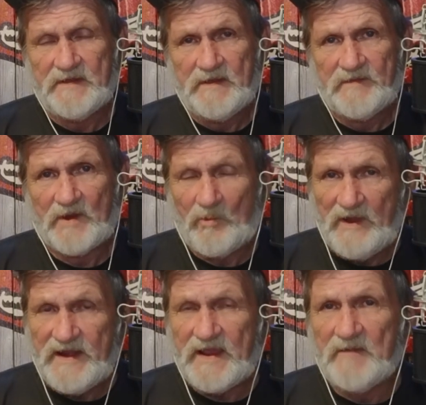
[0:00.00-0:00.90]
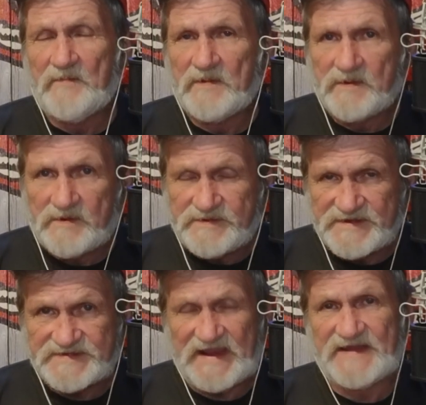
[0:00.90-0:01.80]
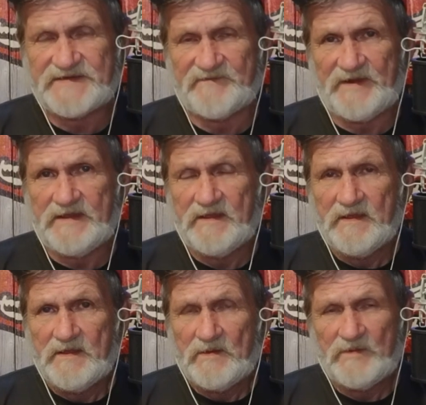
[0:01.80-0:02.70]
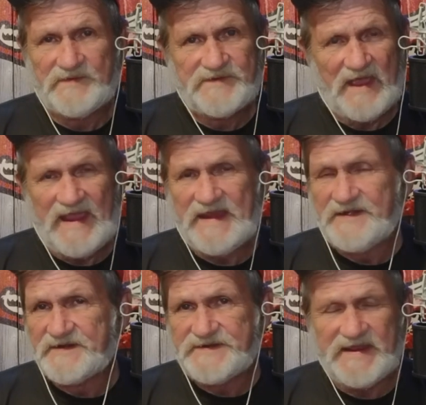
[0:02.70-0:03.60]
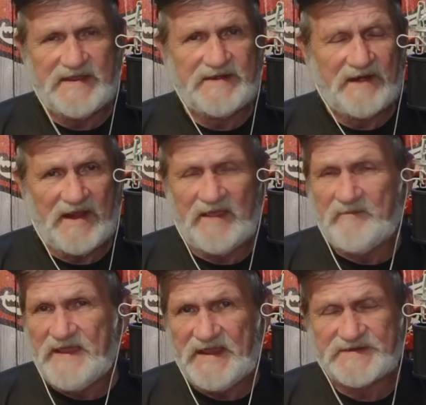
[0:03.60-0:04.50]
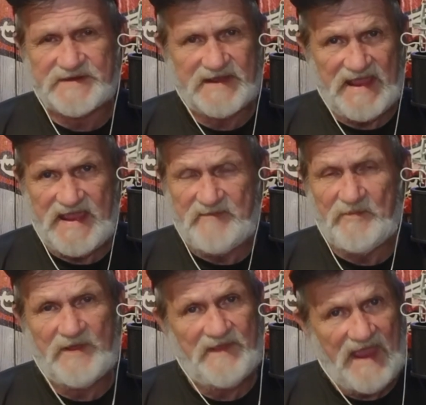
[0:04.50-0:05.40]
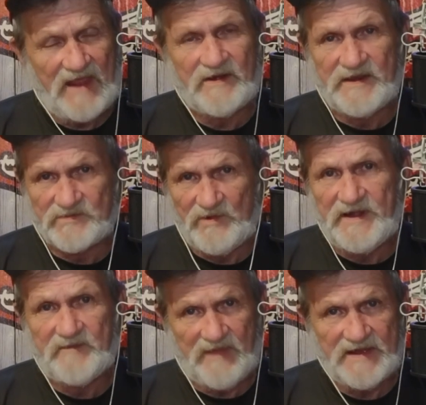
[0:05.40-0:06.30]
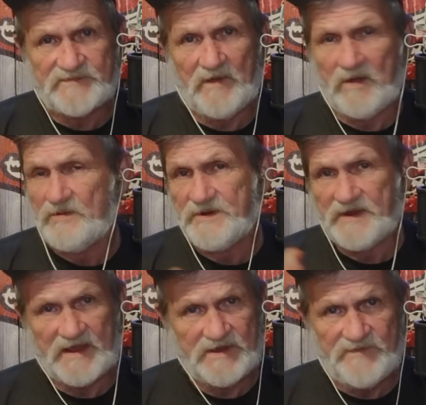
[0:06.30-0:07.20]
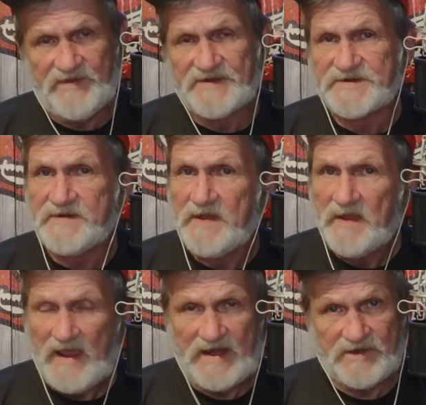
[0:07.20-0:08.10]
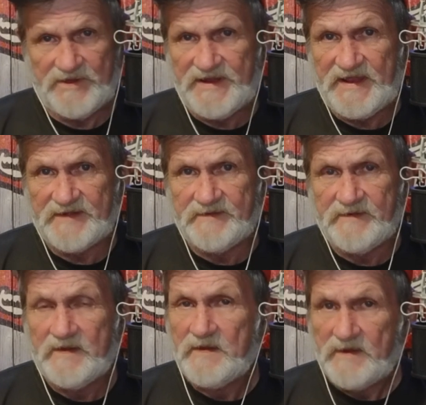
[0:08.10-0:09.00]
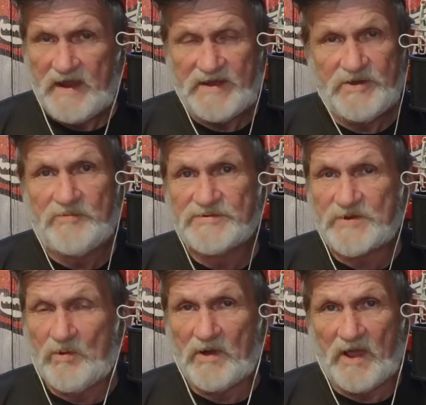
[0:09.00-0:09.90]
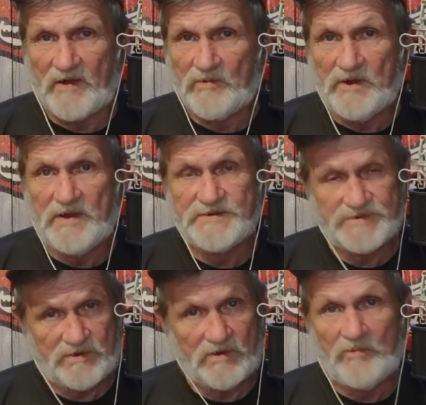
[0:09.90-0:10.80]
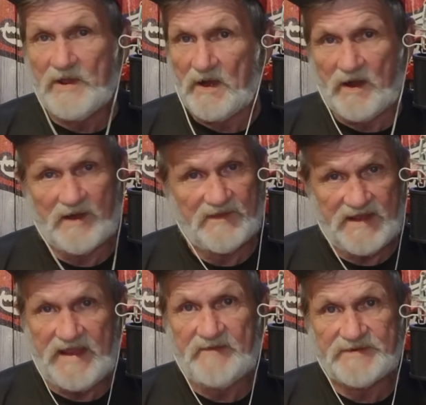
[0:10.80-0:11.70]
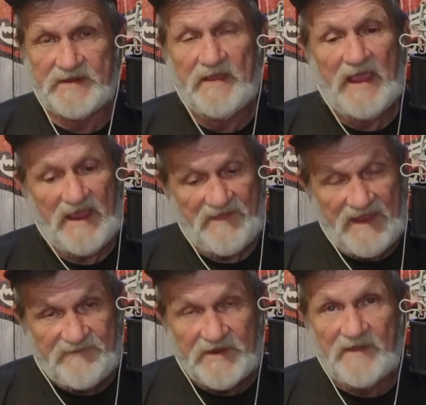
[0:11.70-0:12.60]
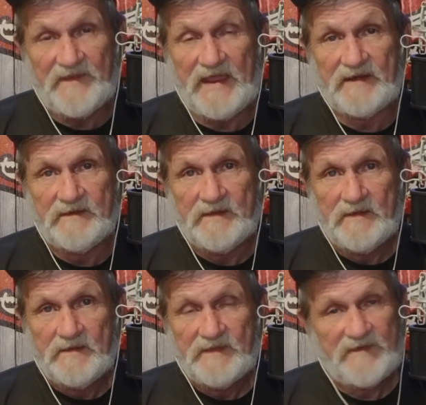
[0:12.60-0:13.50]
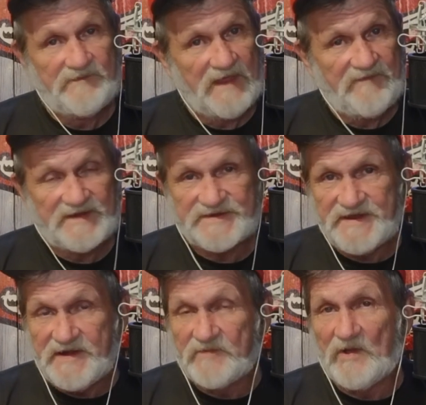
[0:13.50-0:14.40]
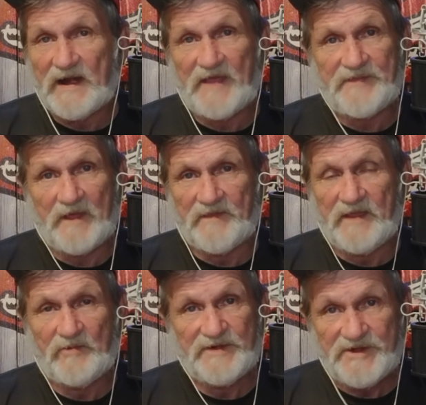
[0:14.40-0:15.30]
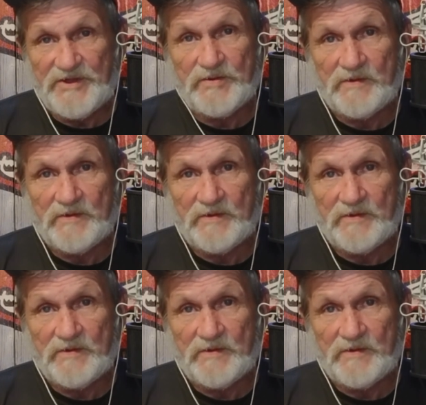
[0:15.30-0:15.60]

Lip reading: They're winning them decisively with 8, 10, 11 hits a game. When that is winning baseball, when you got good pitching and good hitting, and you score a lot of runs, you're going to win a lot of the games. And they've done that. They've exceeded what I thought they would do.